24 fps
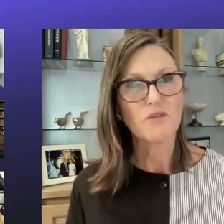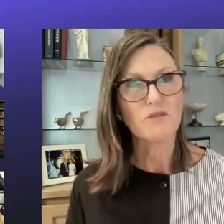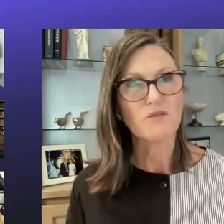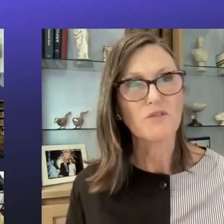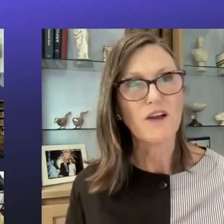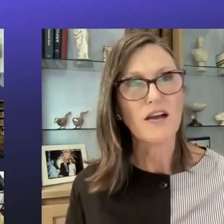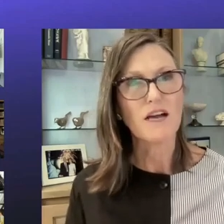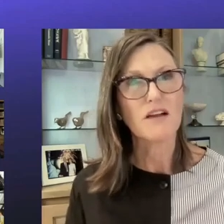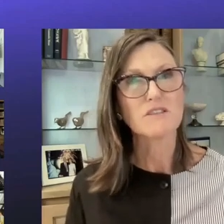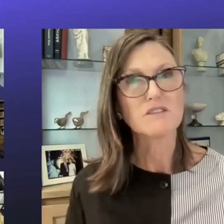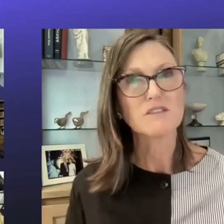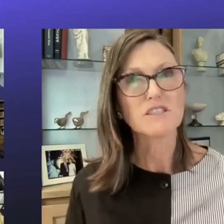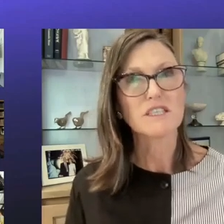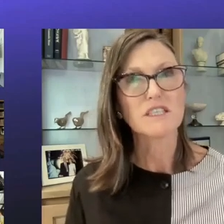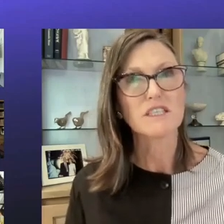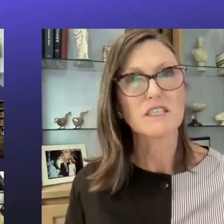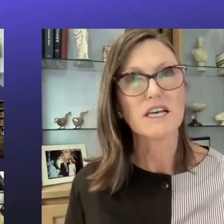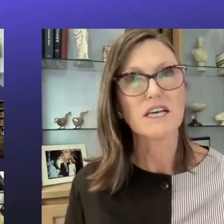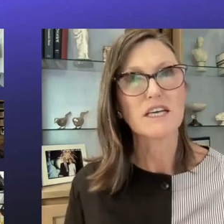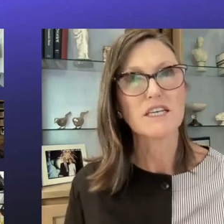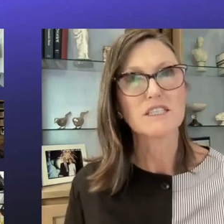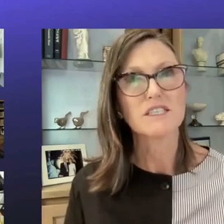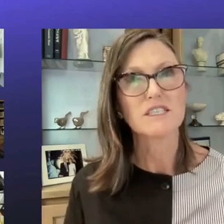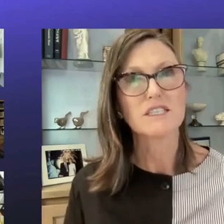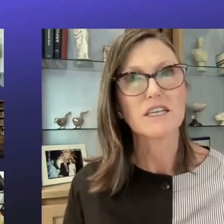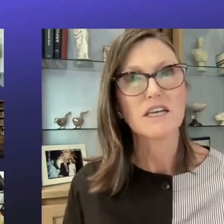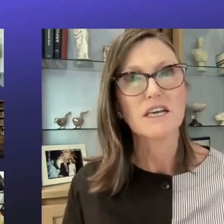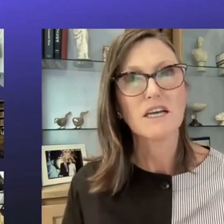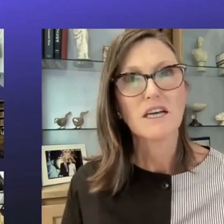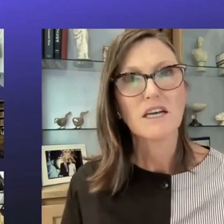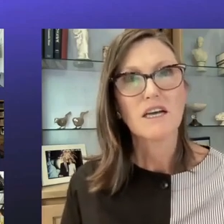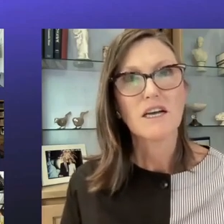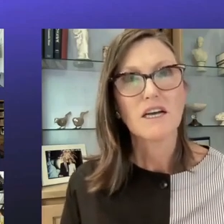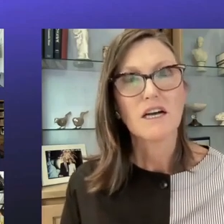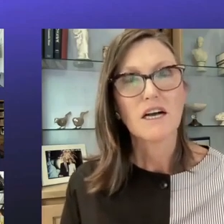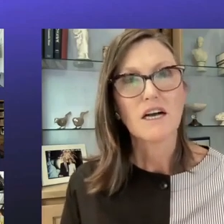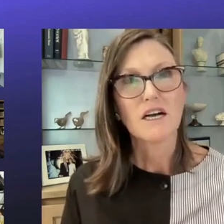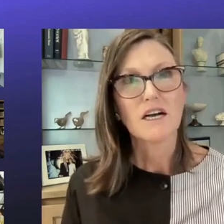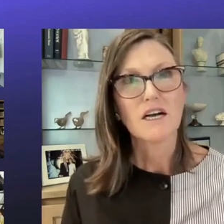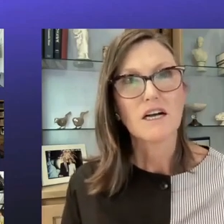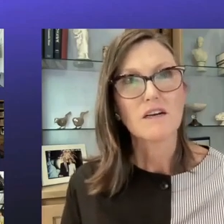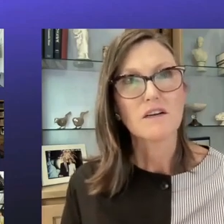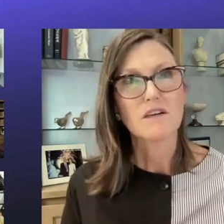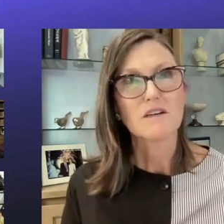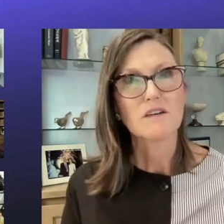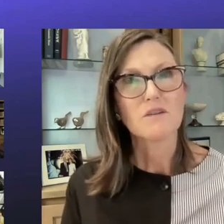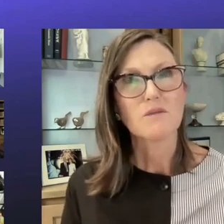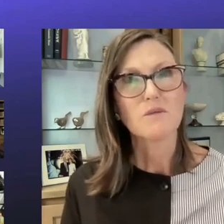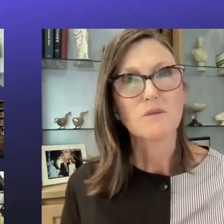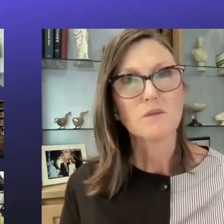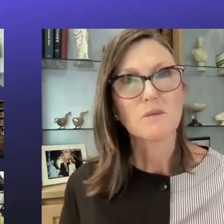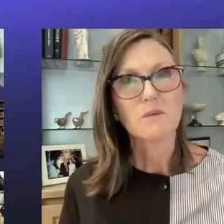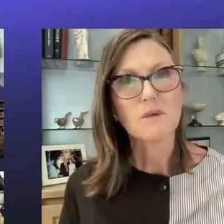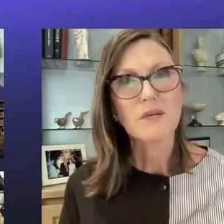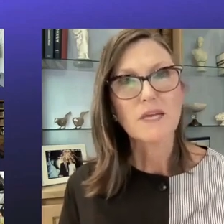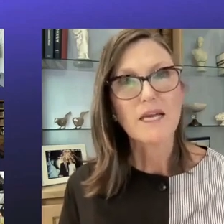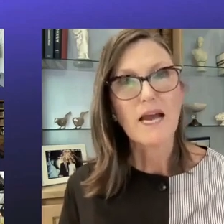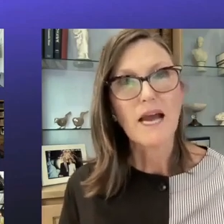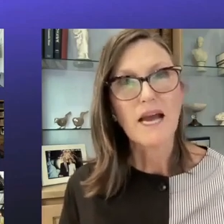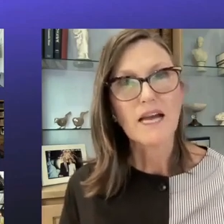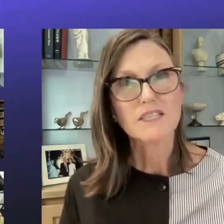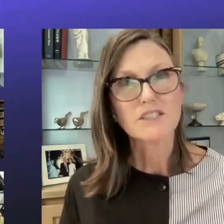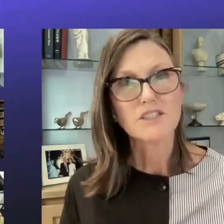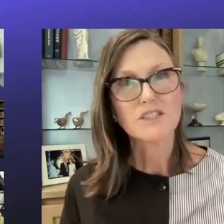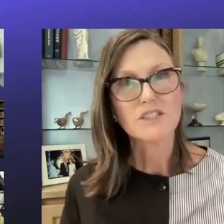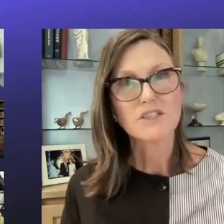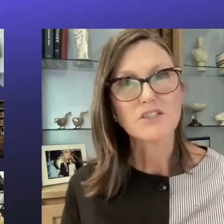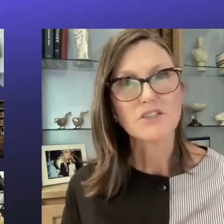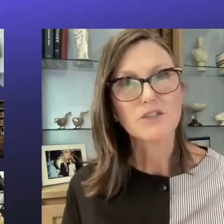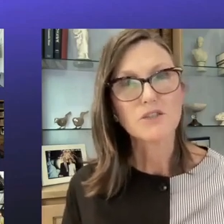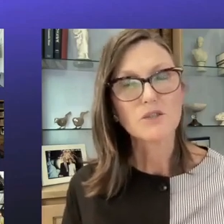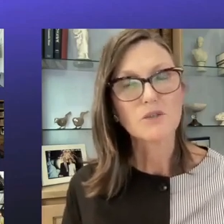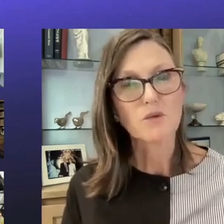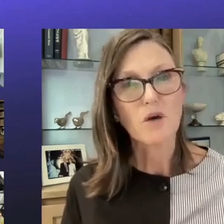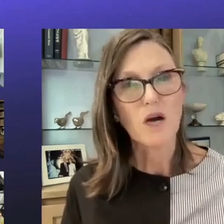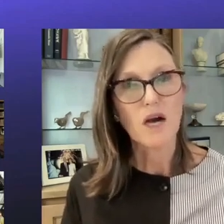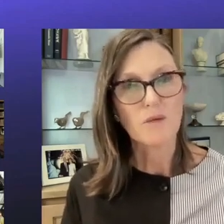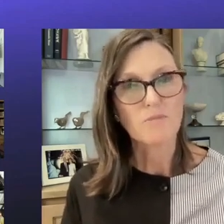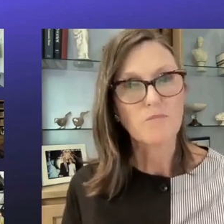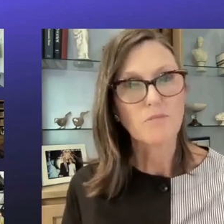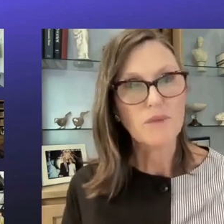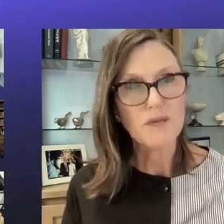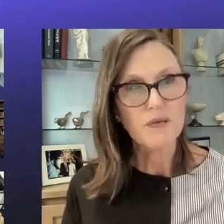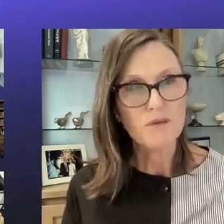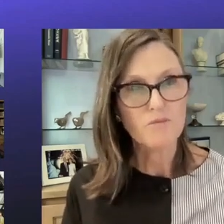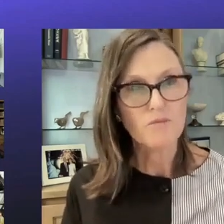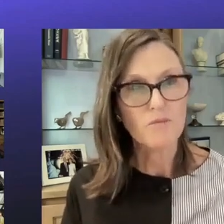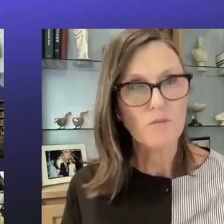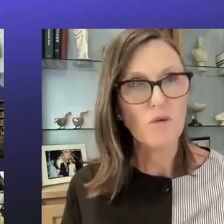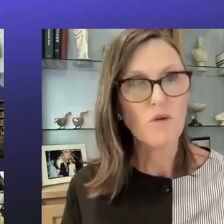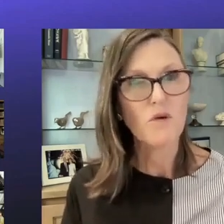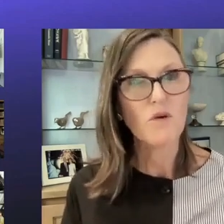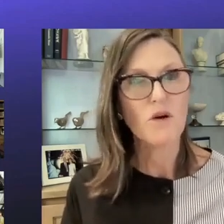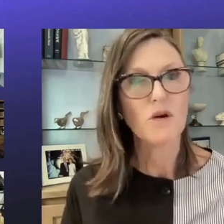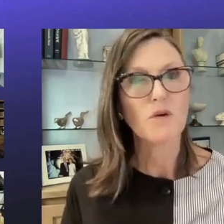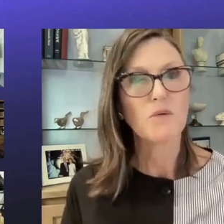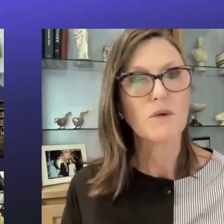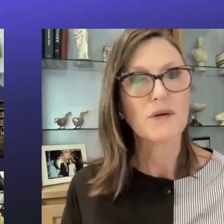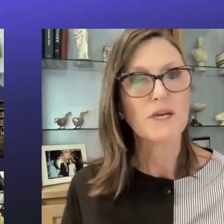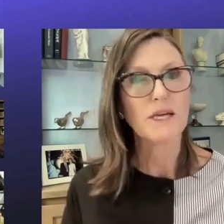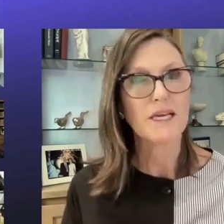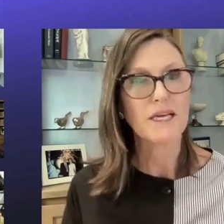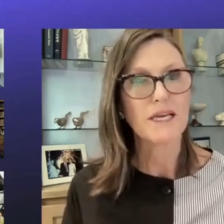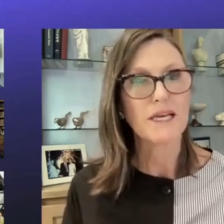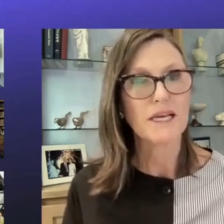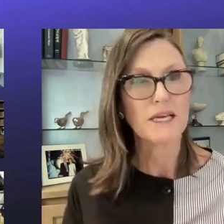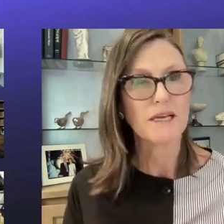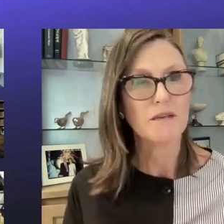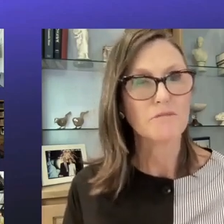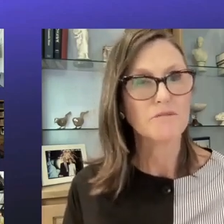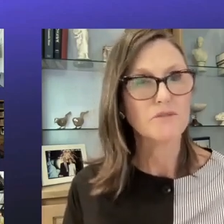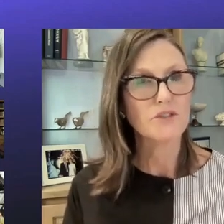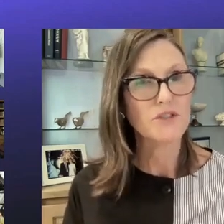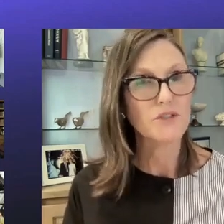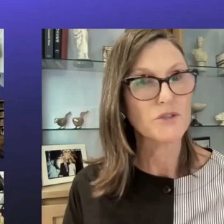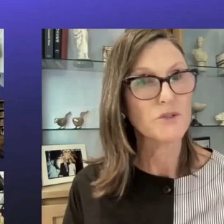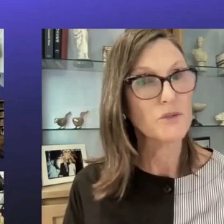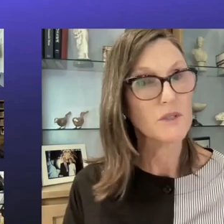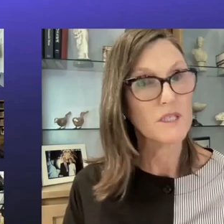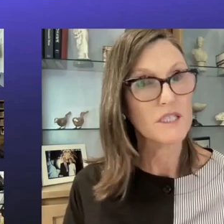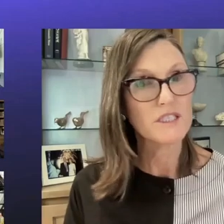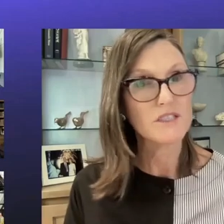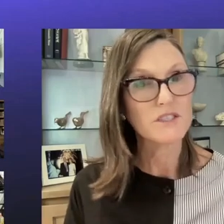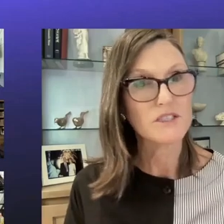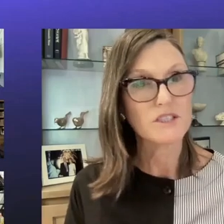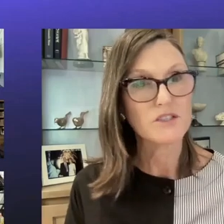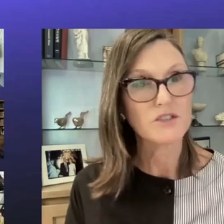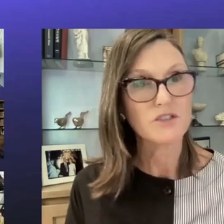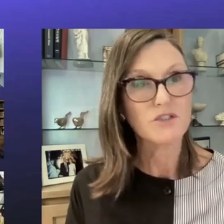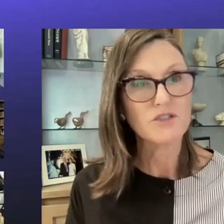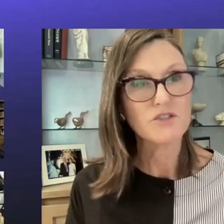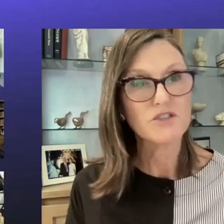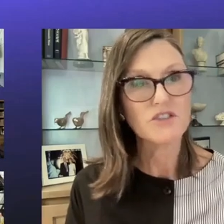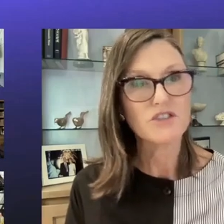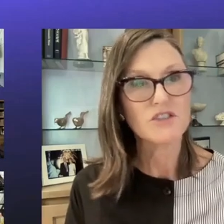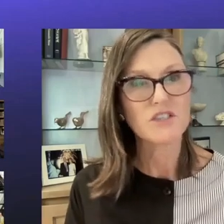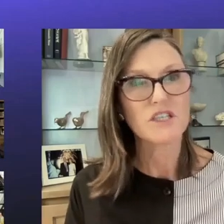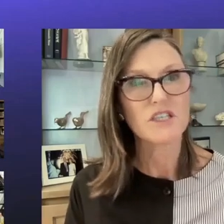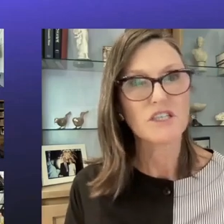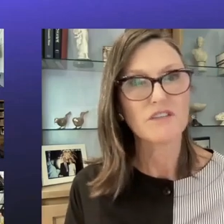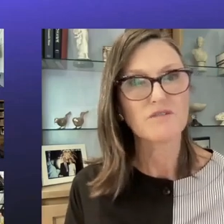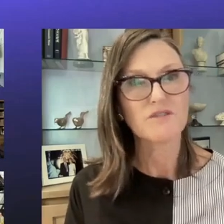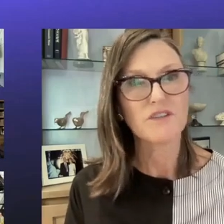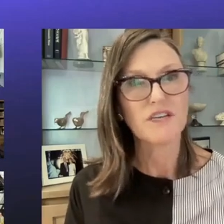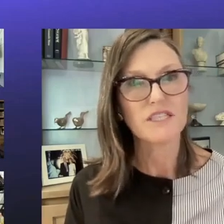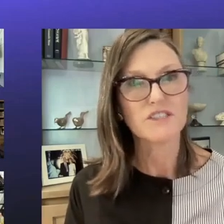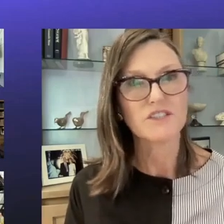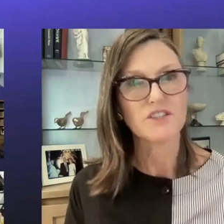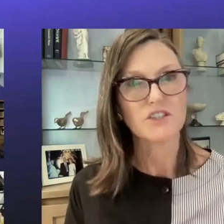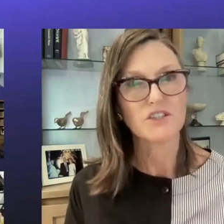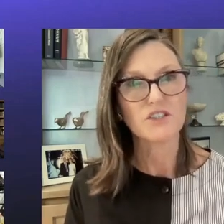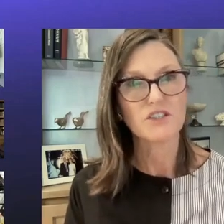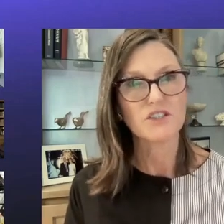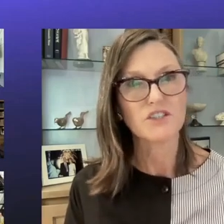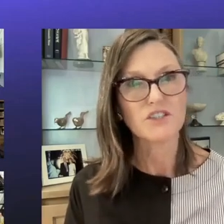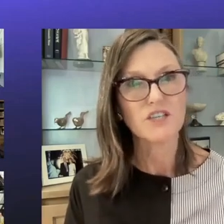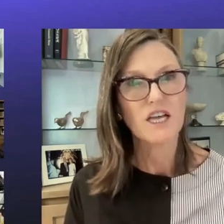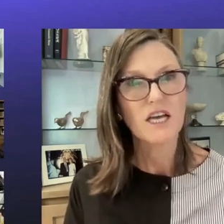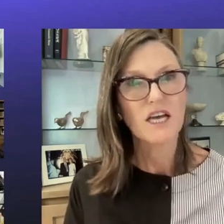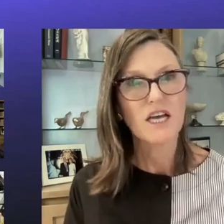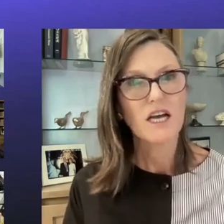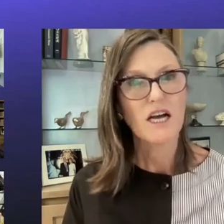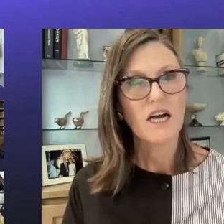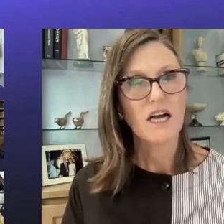we found that we had to do a bit more when it came to institutional investors,